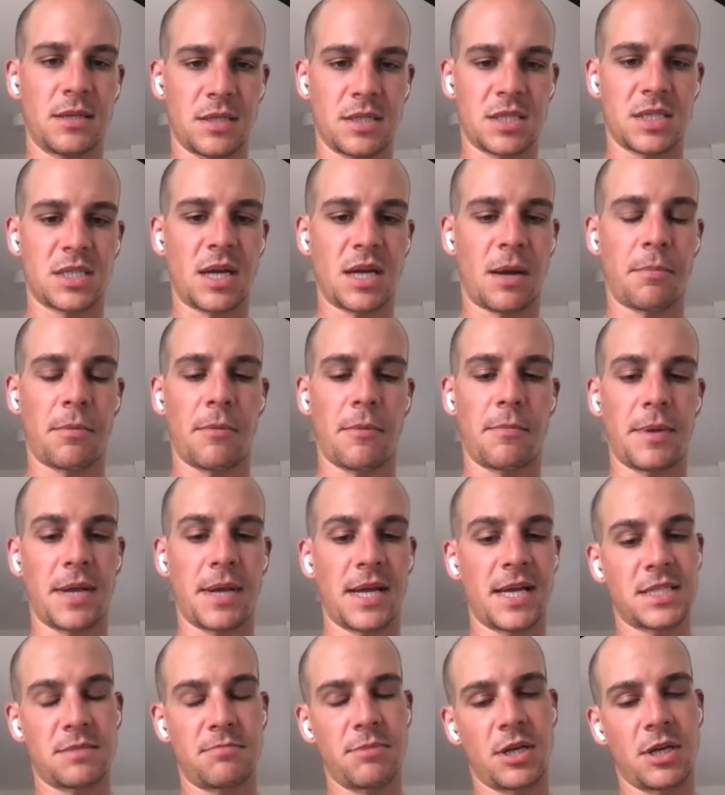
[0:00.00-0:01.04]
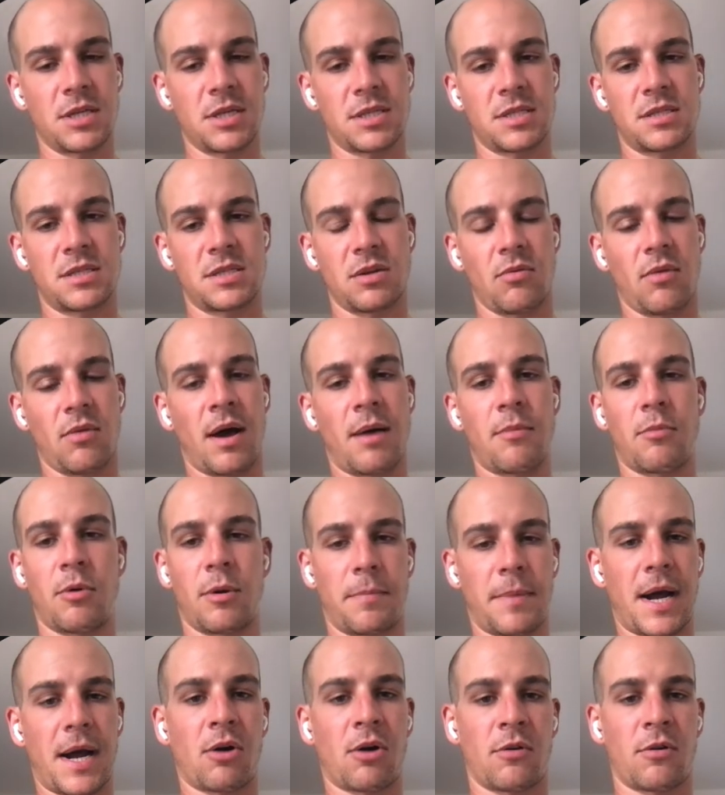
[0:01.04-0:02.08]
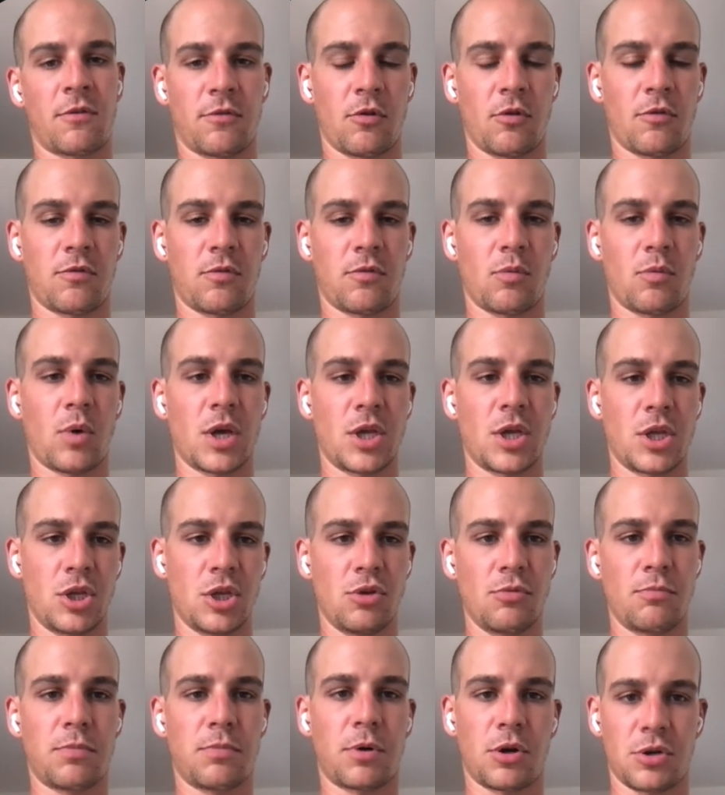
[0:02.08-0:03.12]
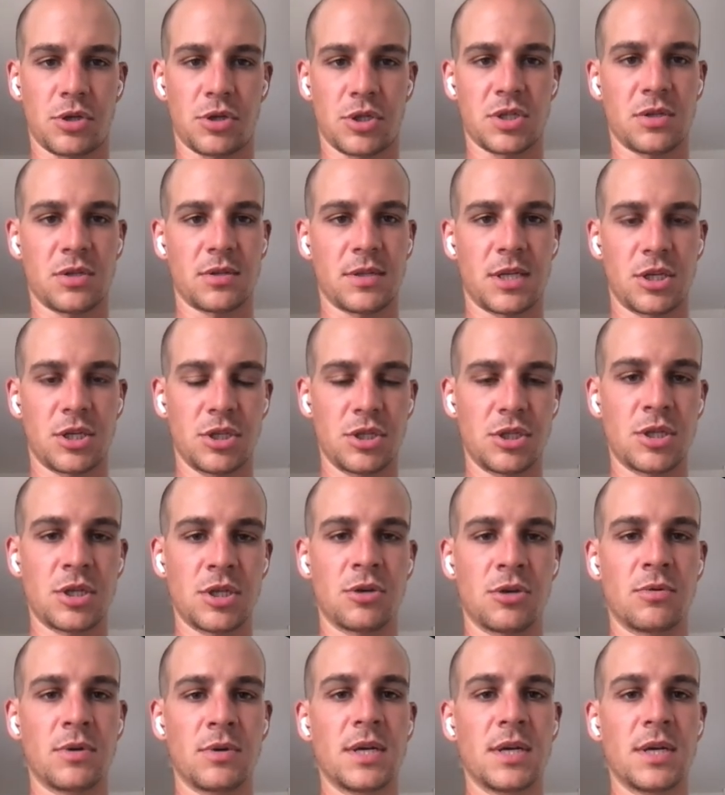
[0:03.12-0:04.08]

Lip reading: Supabase because it's a lot more powerful for what you personally could do.